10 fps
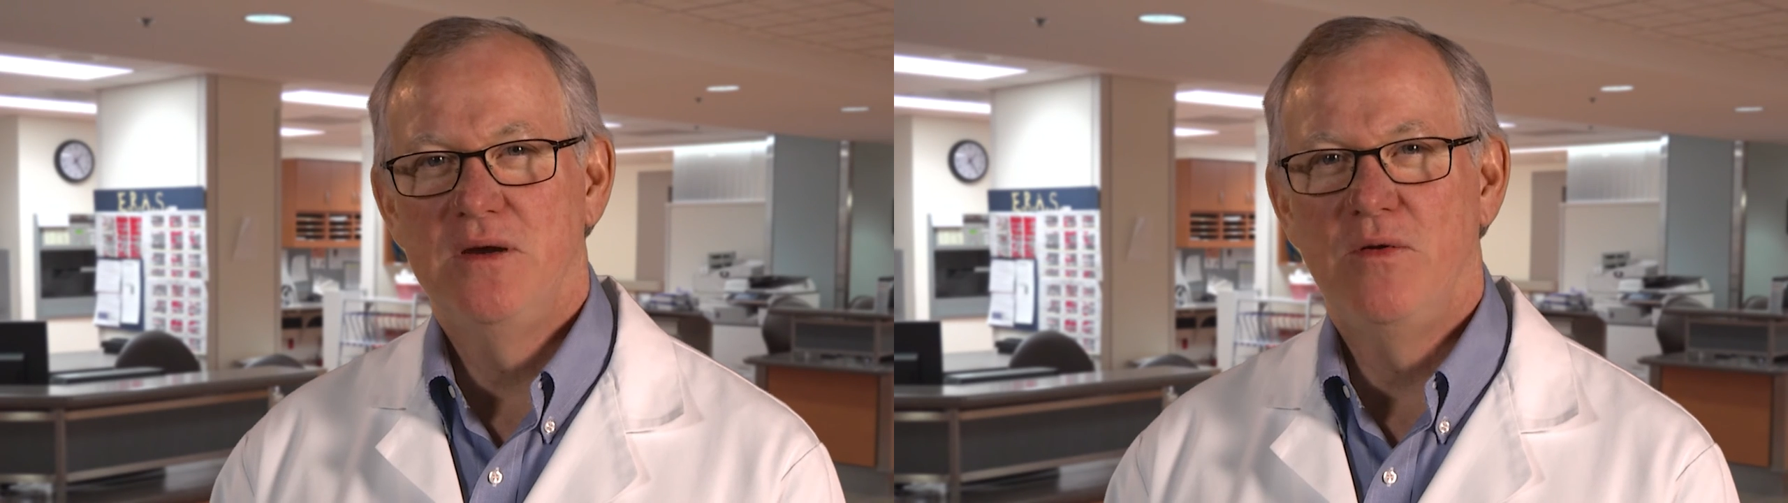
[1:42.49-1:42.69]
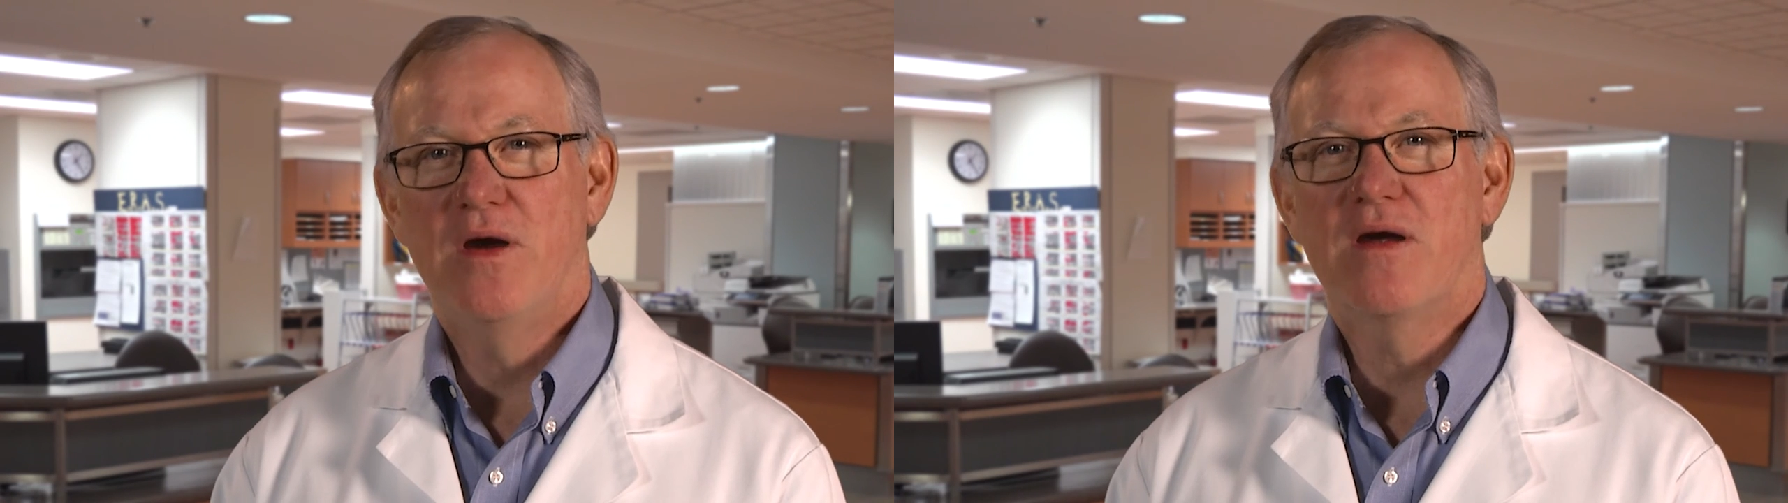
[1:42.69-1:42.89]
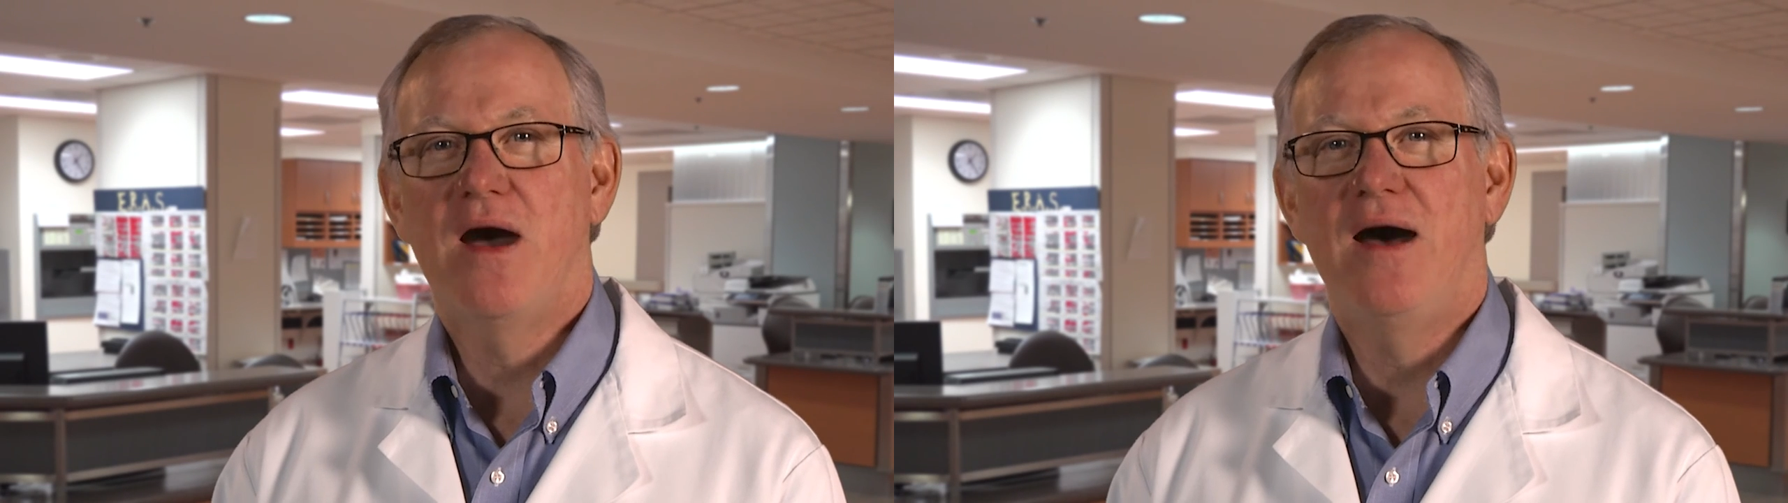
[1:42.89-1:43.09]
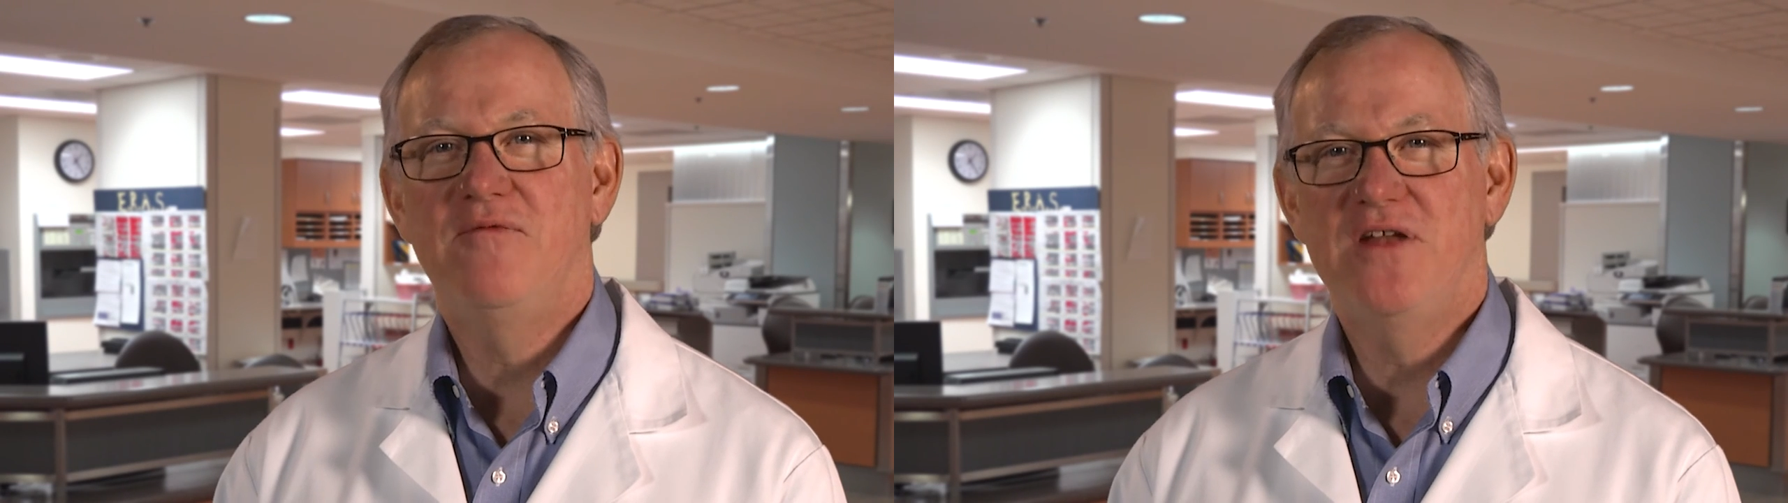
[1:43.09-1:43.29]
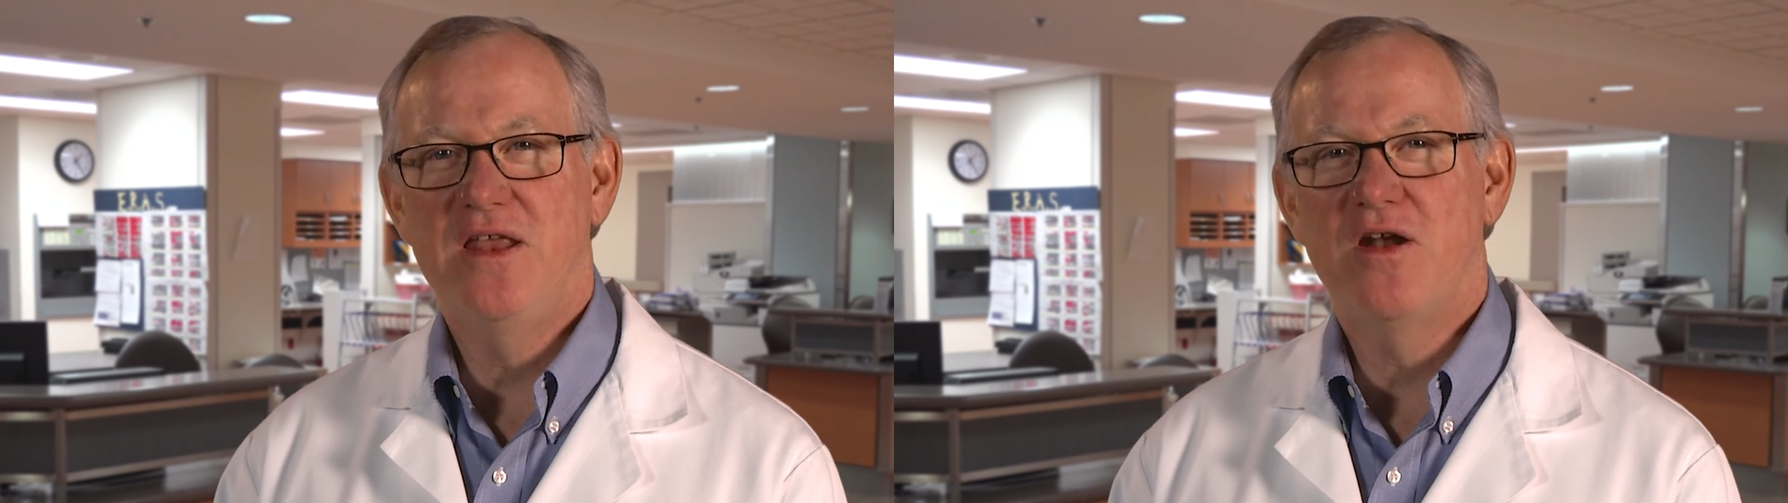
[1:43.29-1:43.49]
We are
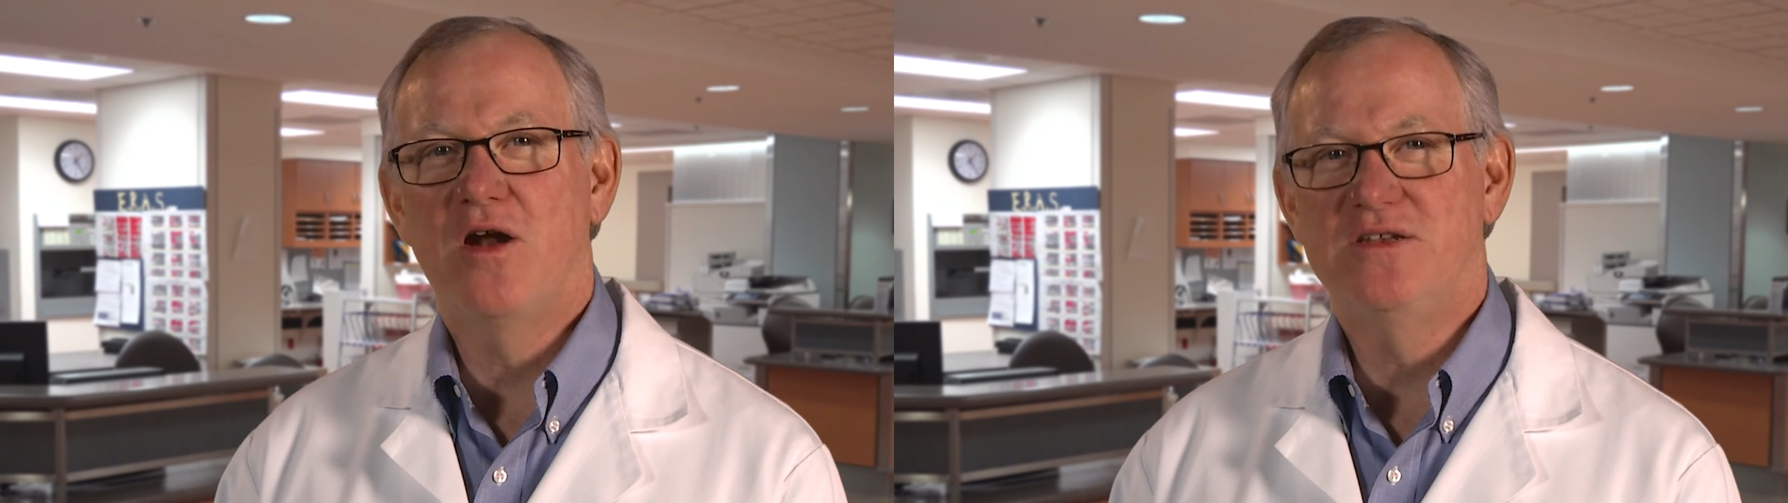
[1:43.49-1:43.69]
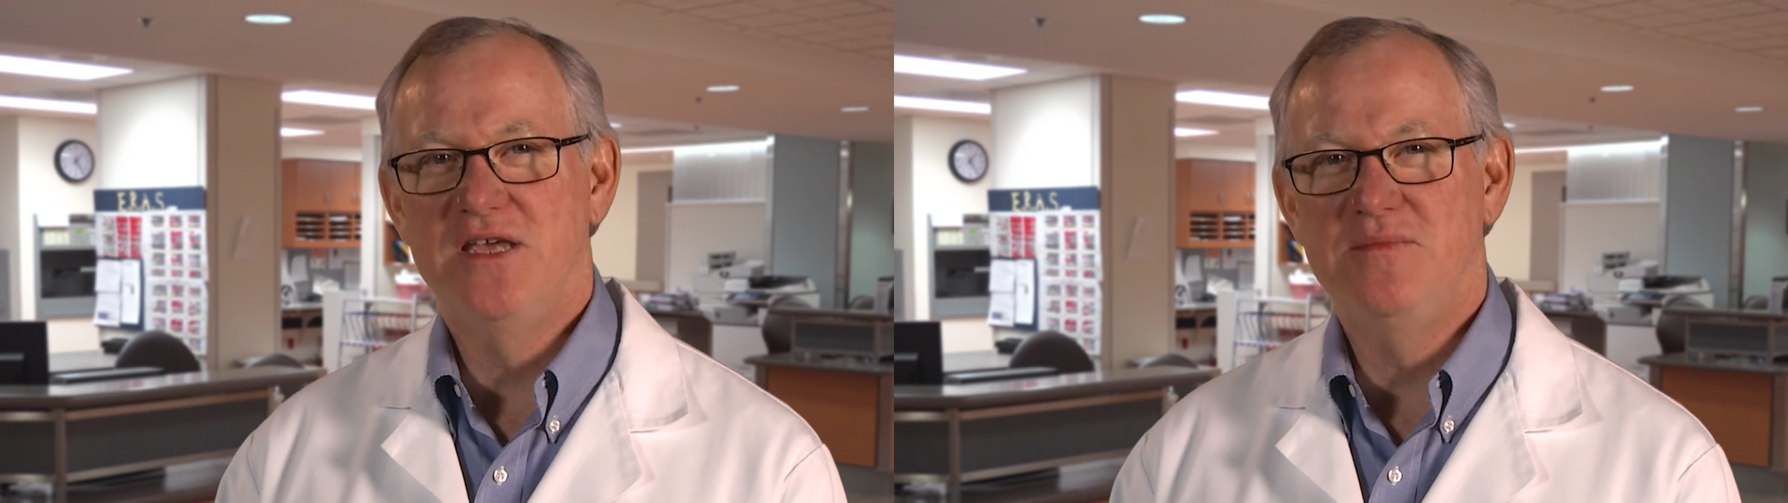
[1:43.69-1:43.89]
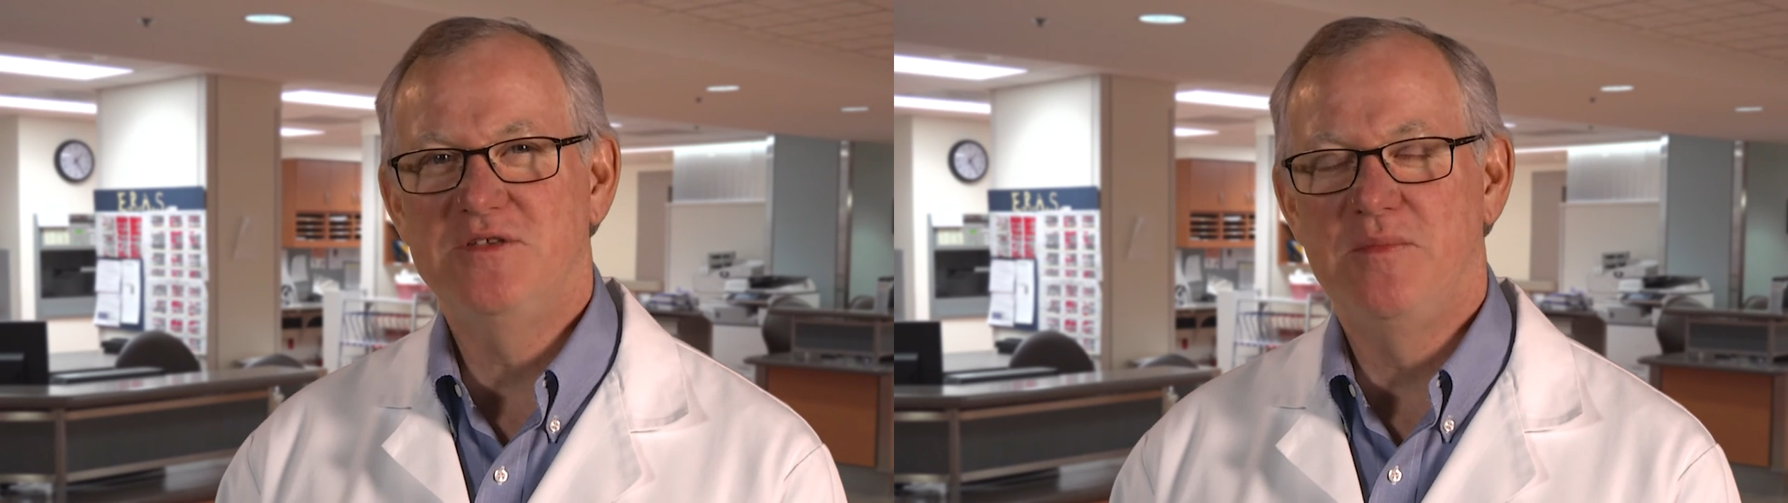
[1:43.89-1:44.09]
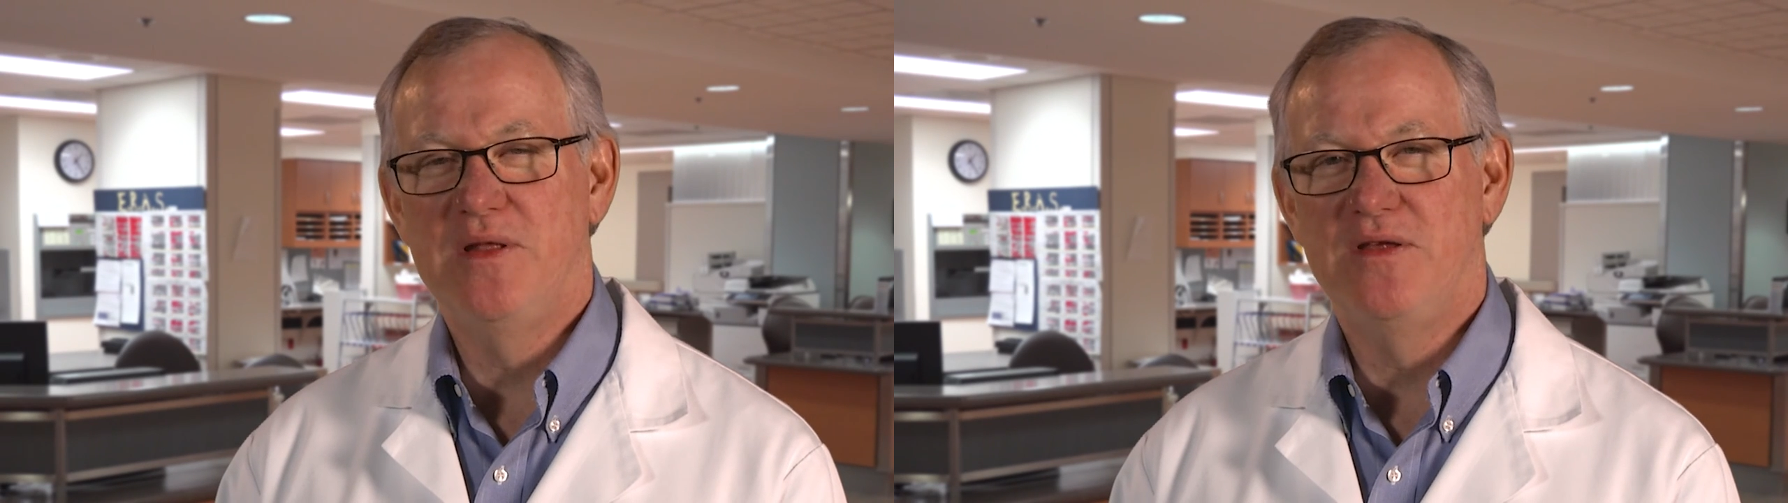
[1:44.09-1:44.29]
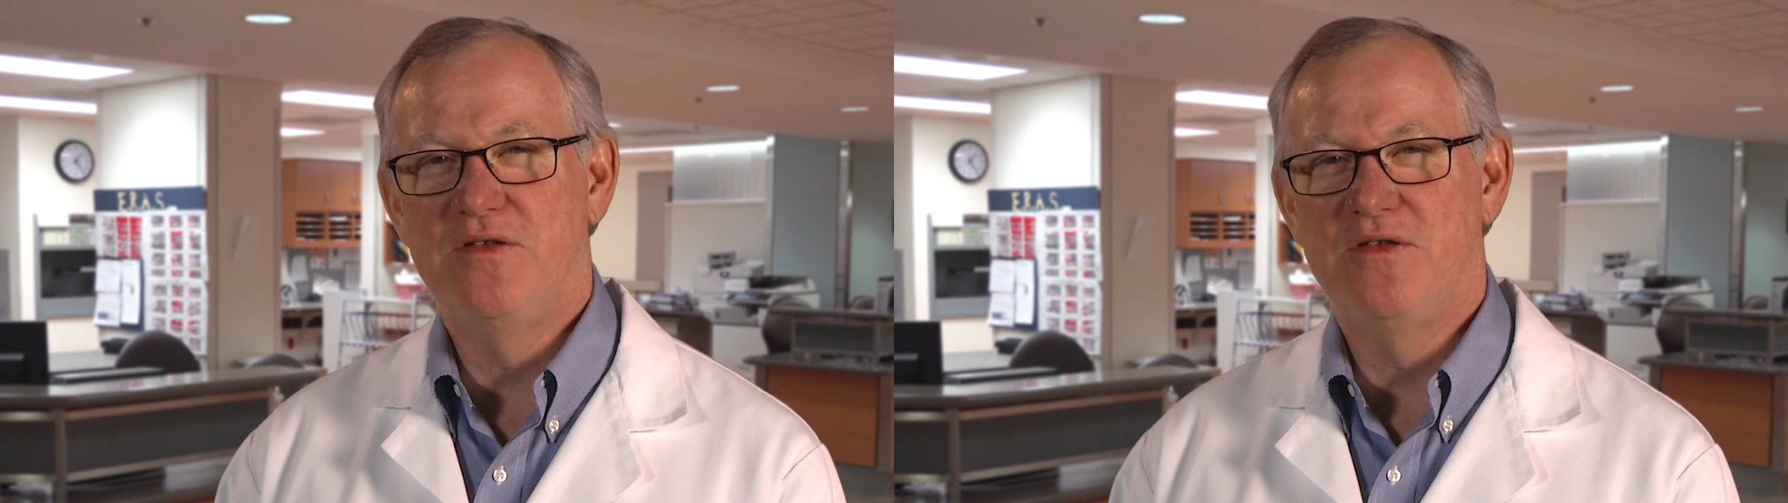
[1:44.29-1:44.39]
confident in our team's ability